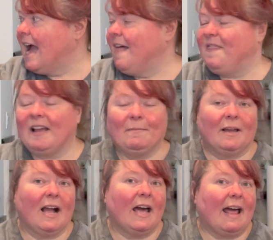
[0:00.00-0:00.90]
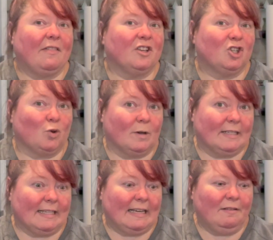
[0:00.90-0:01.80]
I'm gonna cut out the short
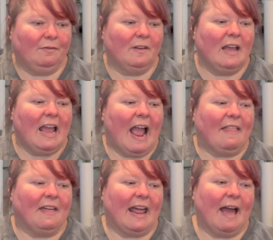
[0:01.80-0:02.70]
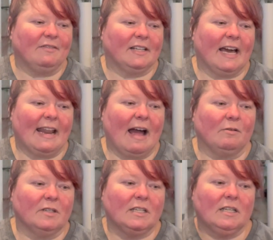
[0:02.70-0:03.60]
sleeve, and then I have to cut
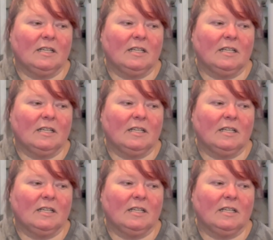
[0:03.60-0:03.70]
out